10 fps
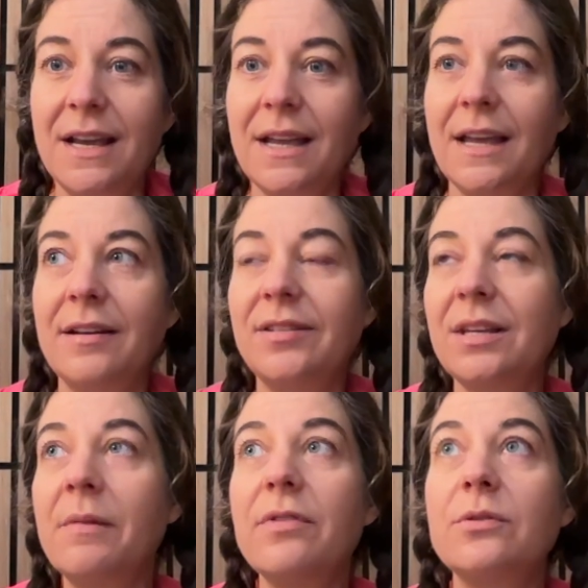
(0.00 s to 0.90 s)
And in
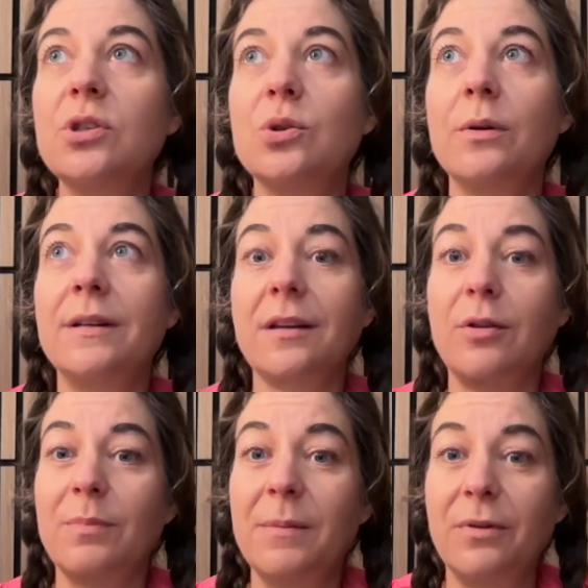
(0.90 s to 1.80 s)
some of those stories,
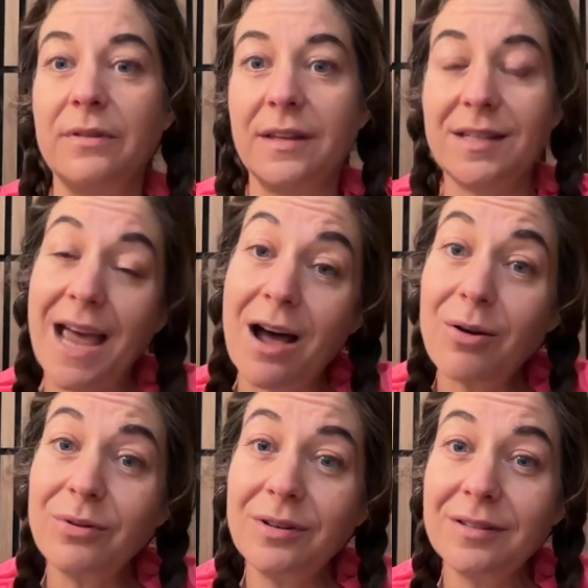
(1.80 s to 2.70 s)
other people in the
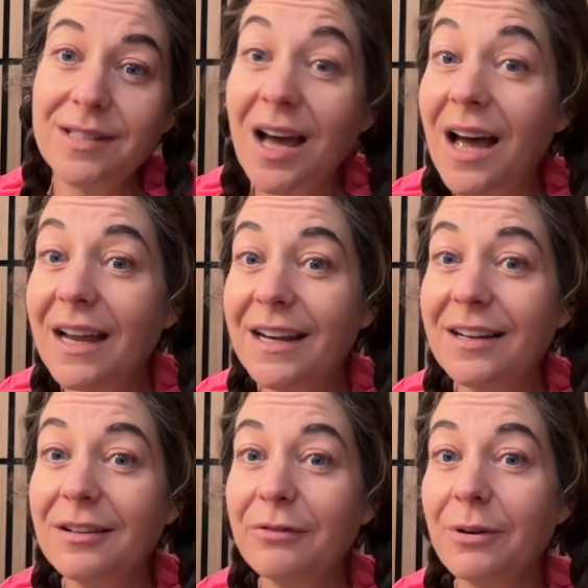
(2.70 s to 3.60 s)
town die
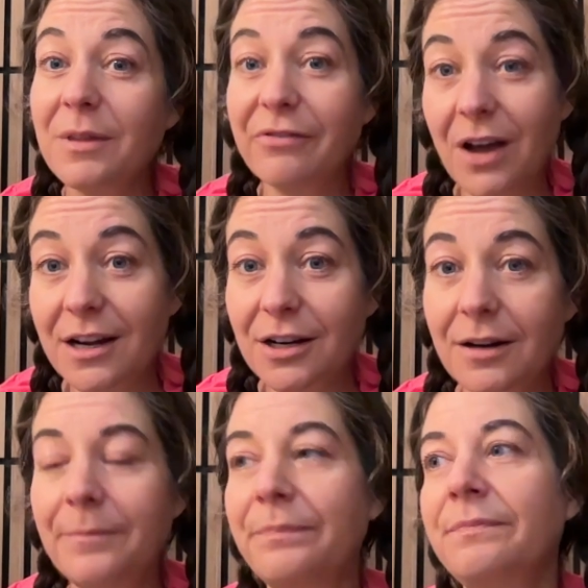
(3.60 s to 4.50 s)
from the fire,
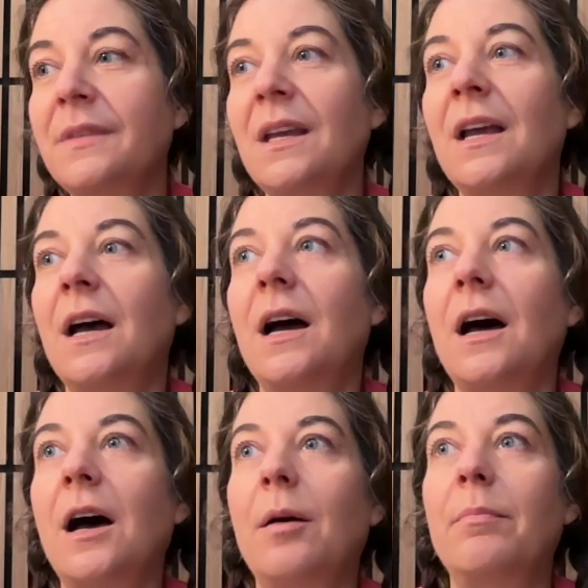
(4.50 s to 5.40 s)

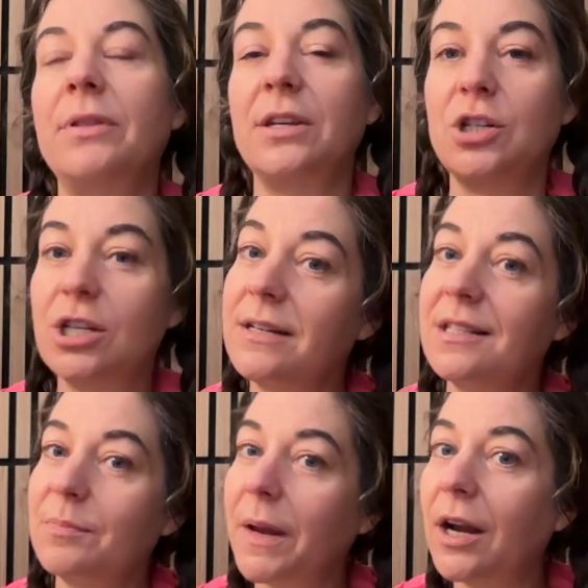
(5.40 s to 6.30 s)
but that she is
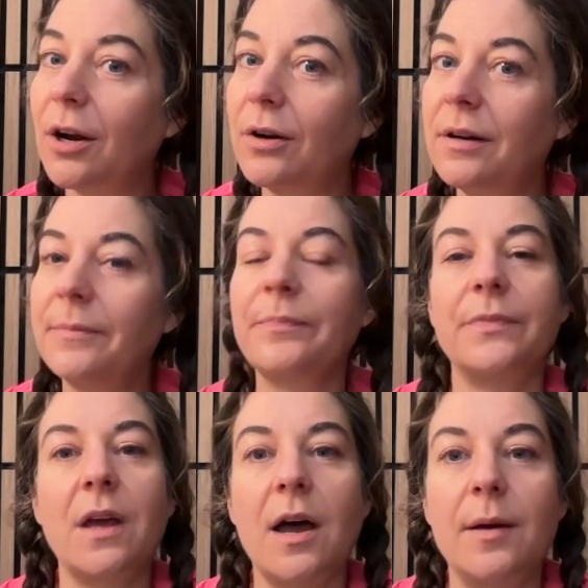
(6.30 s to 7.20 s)
spared.
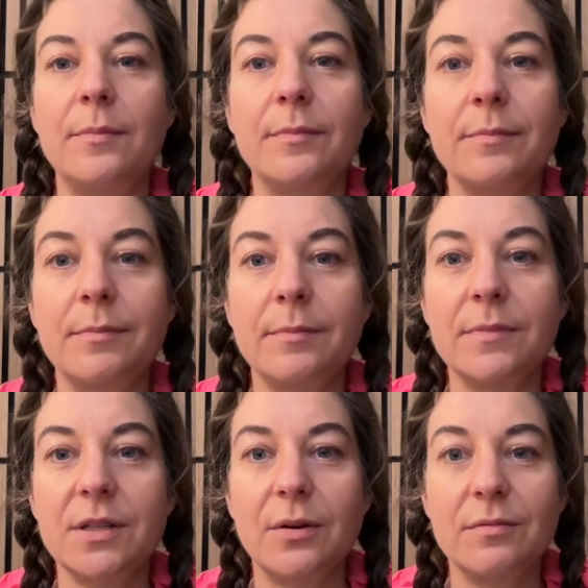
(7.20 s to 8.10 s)

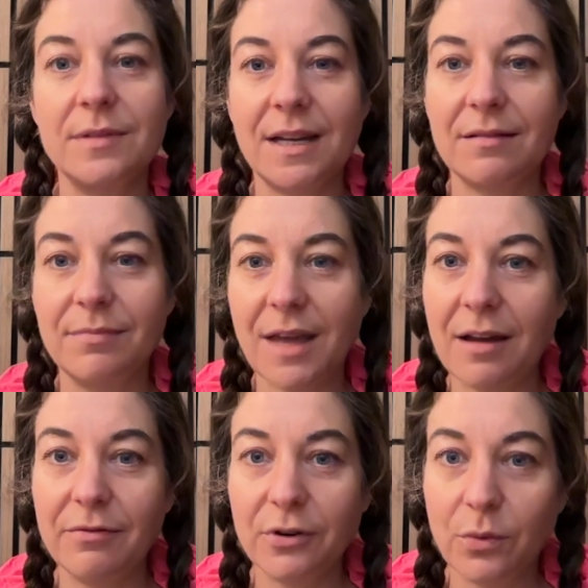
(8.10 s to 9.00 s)
So take
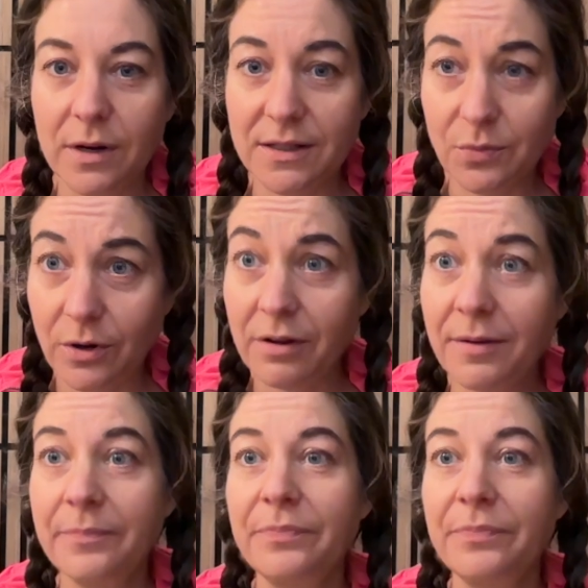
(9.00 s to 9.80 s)
that for what it's worth.